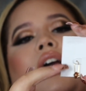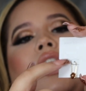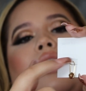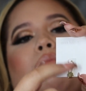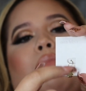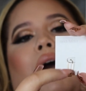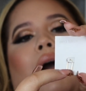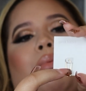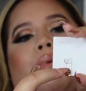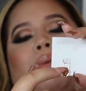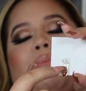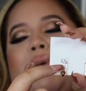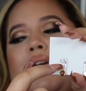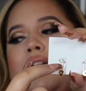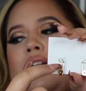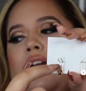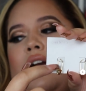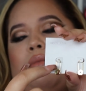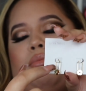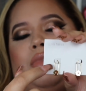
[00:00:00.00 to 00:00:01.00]
loved it.
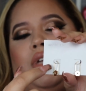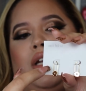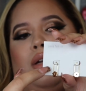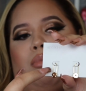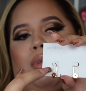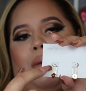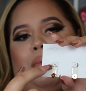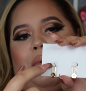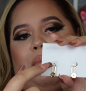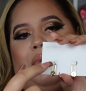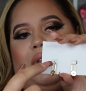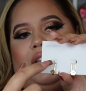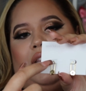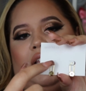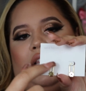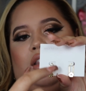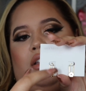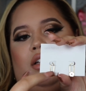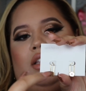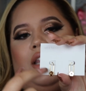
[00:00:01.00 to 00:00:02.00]
My friends really love.
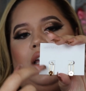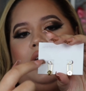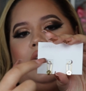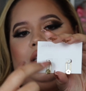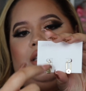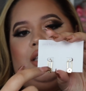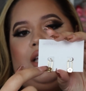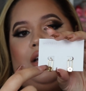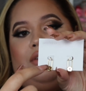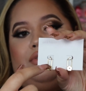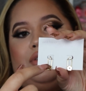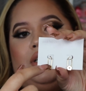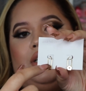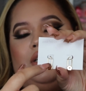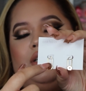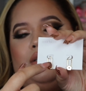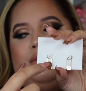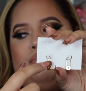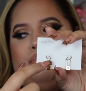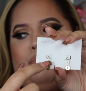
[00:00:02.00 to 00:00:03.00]
I feel like a lot of girls
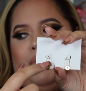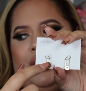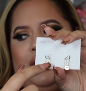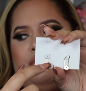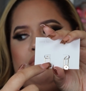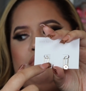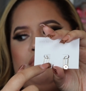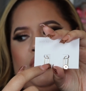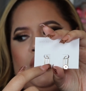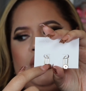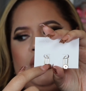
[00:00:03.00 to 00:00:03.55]
really love